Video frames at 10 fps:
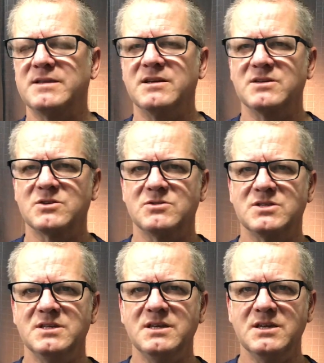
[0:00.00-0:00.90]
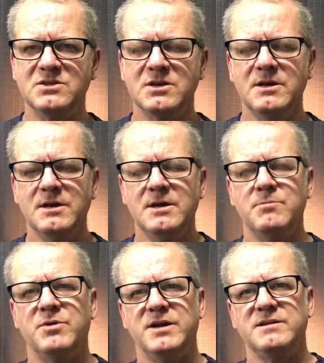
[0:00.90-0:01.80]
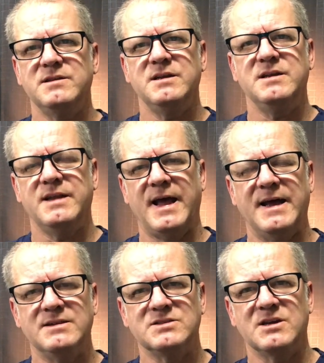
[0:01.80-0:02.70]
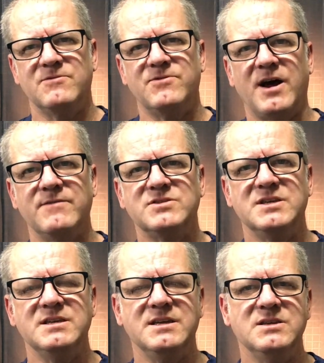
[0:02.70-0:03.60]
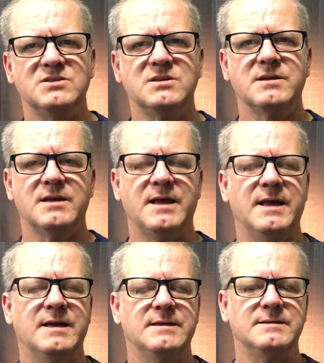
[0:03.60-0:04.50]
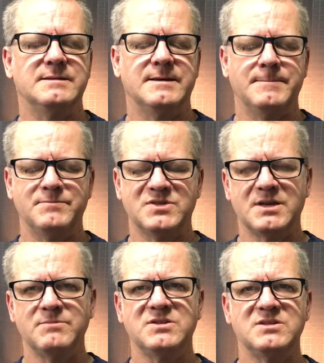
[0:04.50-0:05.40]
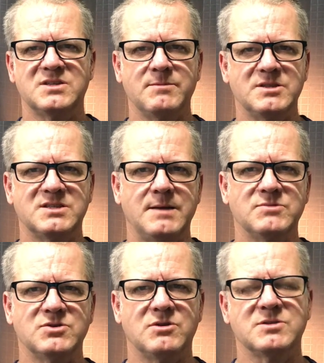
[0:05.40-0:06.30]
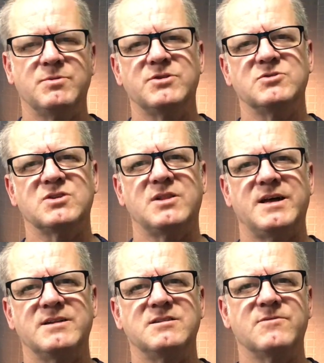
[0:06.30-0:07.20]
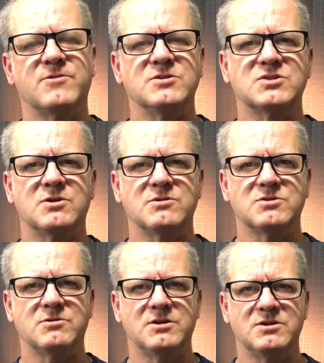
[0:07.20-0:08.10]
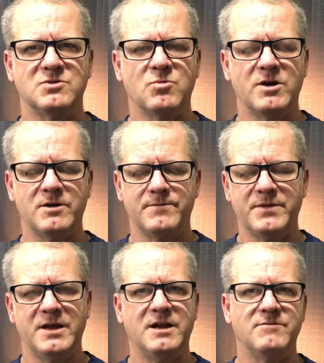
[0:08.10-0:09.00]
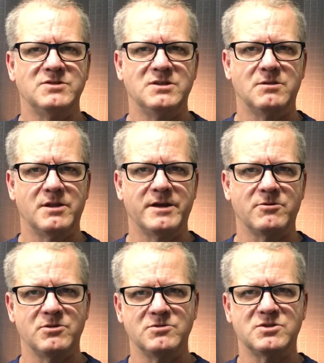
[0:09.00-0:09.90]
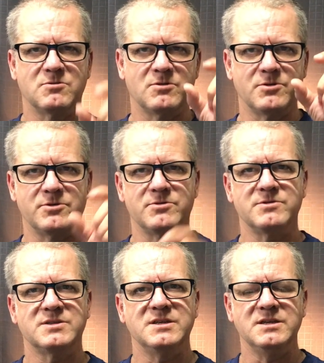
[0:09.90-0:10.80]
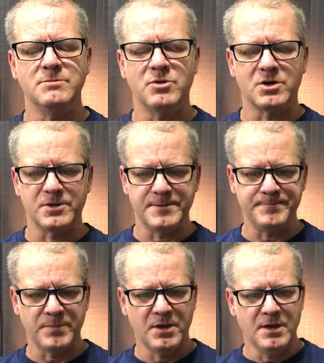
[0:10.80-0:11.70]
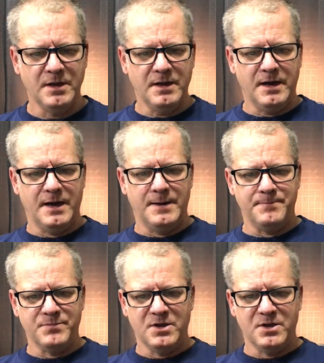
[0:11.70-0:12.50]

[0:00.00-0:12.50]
disc, on CDs. But it has 5 CDs, and some of the same songs, but there's a lot of different songs on it as well. And obviously the liner notes are a little CD booklet. In